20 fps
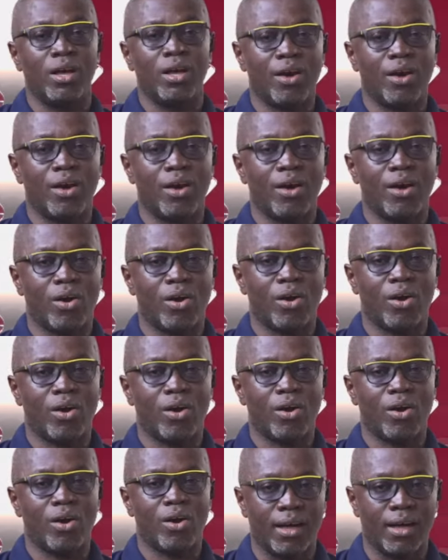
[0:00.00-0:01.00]
I quack who
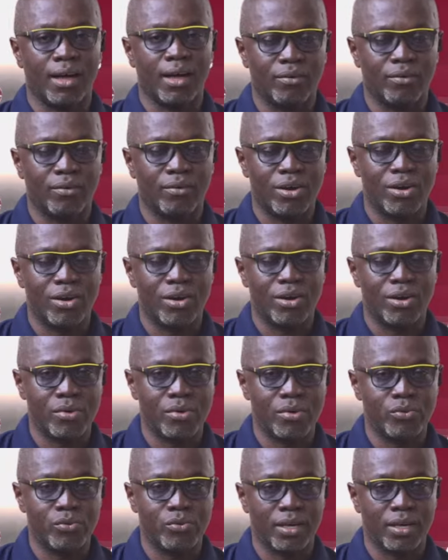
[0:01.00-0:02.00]
here. Went to me
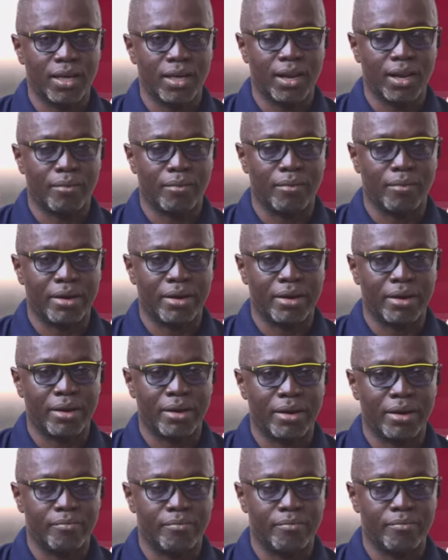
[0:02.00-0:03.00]
and ye and I buy a
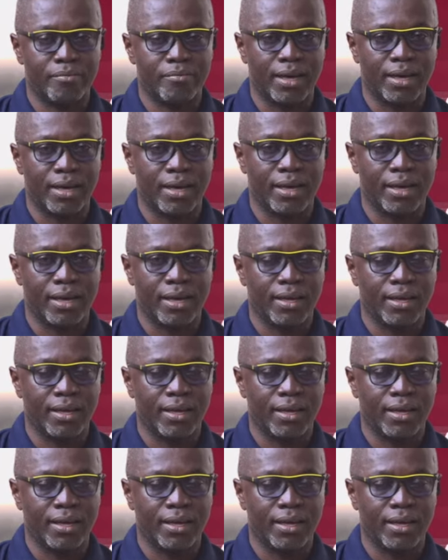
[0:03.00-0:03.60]
sign by.